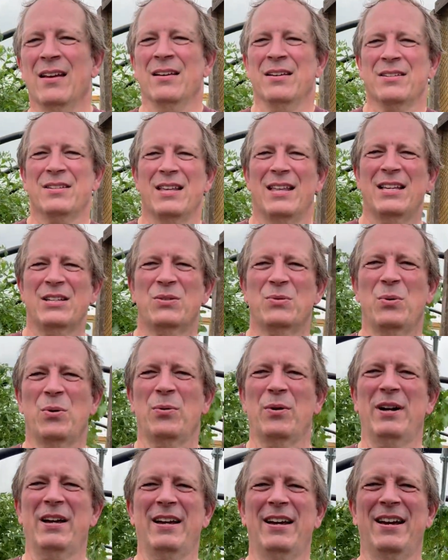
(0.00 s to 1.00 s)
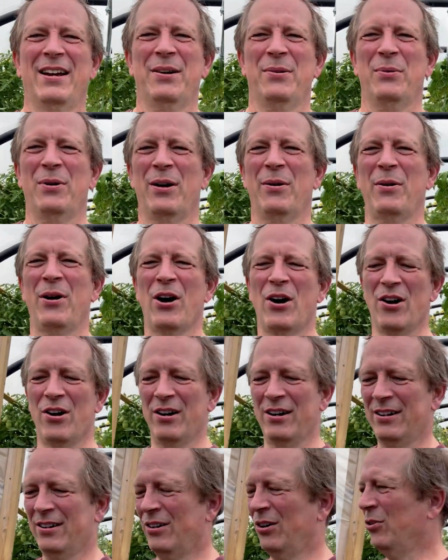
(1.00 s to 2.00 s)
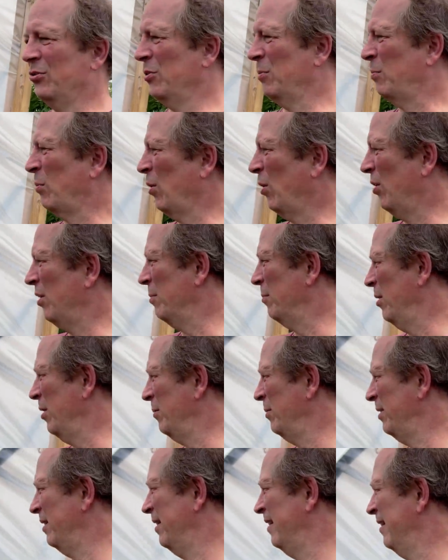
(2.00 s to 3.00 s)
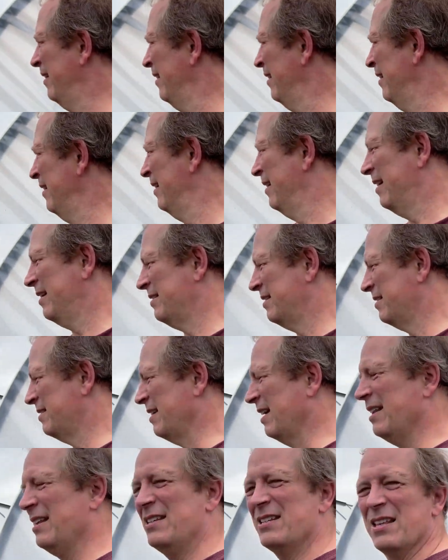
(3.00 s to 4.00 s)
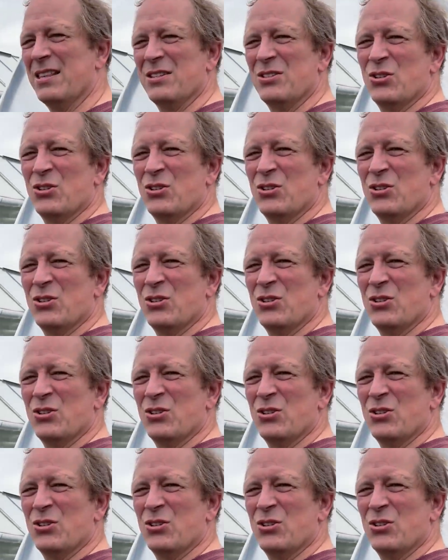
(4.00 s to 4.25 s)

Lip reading: So that's where we are on the plot at the moment. As I say, these are the